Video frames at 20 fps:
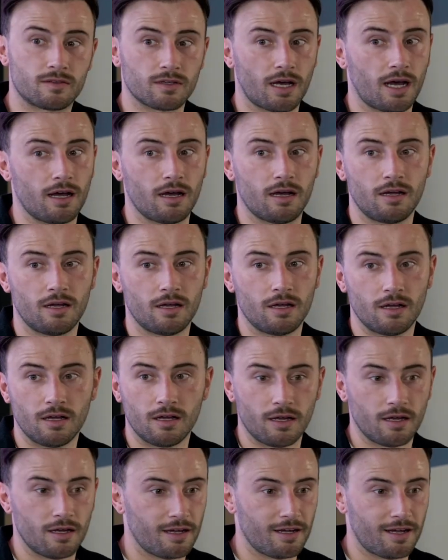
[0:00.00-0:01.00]

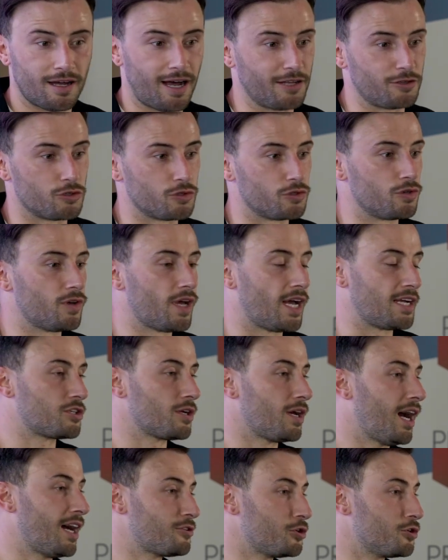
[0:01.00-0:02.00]
I
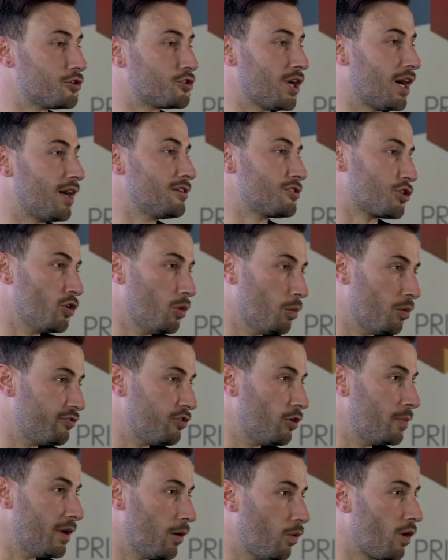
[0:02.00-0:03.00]
do challenging
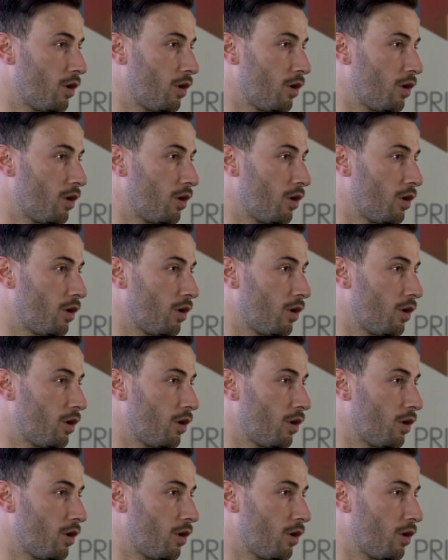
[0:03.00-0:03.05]
homophobia